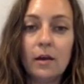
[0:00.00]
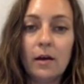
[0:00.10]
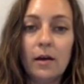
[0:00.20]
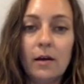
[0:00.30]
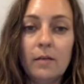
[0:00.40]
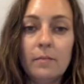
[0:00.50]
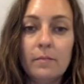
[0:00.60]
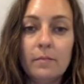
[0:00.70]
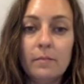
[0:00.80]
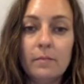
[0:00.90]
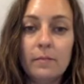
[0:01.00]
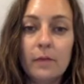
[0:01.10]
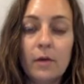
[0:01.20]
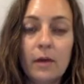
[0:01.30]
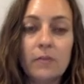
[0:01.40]

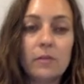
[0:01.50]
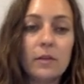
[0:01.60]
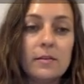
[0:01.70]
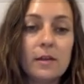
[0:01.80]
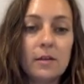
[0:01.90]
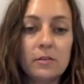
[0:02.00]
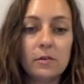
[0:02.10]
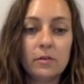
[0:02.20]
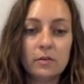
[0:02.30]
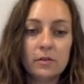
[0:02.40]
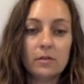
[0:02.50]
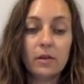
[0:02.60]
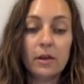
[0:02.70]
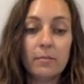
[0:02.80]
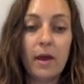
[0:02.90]
Okay, so let's say a student is
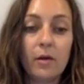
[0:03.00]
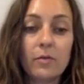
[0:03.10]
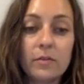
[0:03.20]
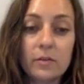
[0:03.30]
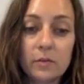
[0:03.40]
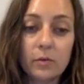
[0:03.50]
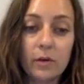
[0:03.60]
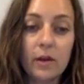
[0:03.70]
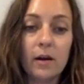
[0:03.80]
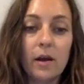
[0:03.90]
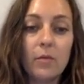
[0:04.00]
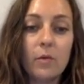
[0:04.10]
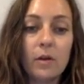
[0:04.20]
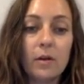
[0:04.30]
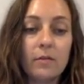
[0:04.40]
looking back over the school year, and
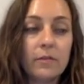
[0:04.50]
one of